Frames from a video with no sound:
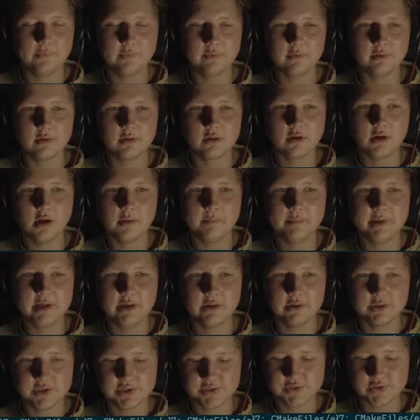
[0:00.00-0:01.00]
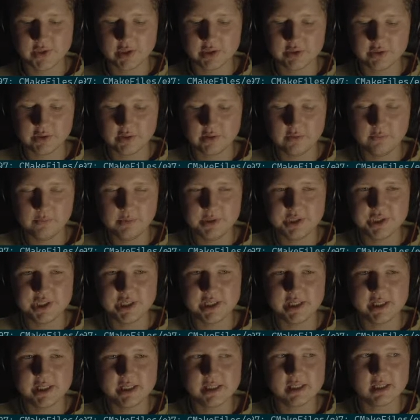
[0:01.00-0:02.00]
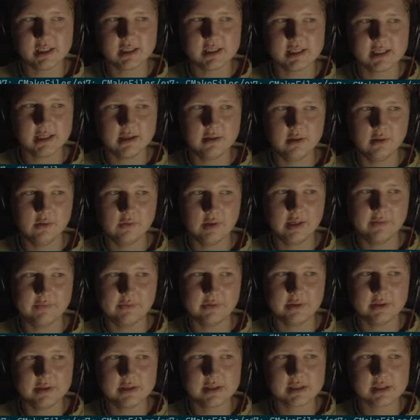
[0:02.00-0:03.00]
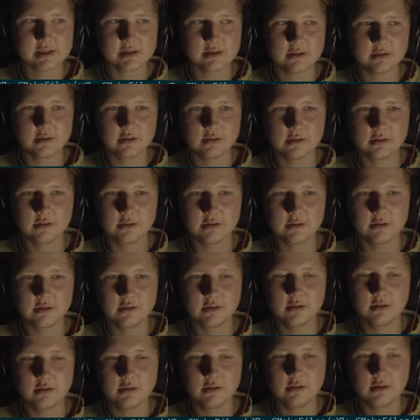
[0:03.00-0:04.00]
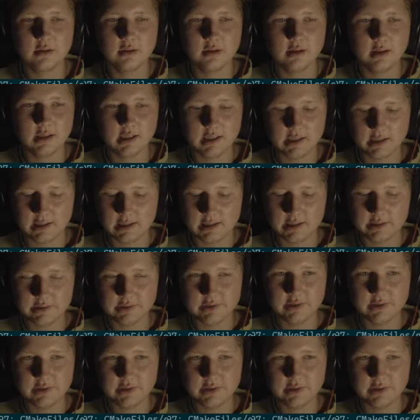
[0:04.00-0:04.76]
copy constructor, which is single reference. I don't know